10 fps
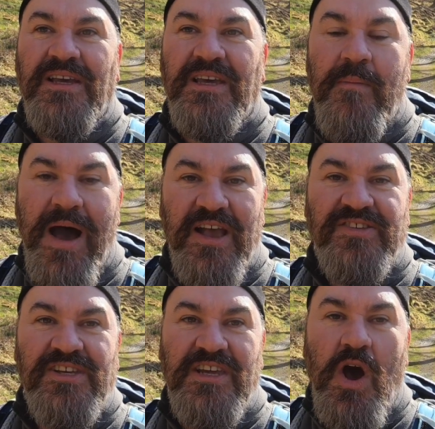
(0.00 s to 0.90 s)
You might
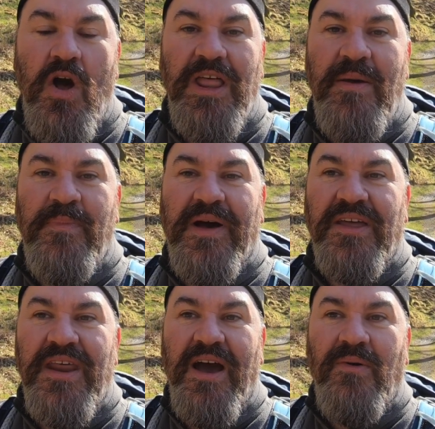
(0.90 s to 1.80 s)
have seen all them
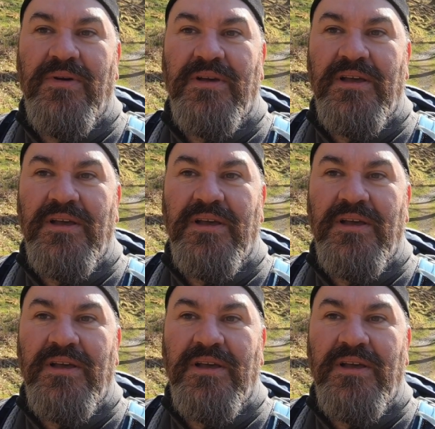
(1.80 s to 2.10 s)
by now.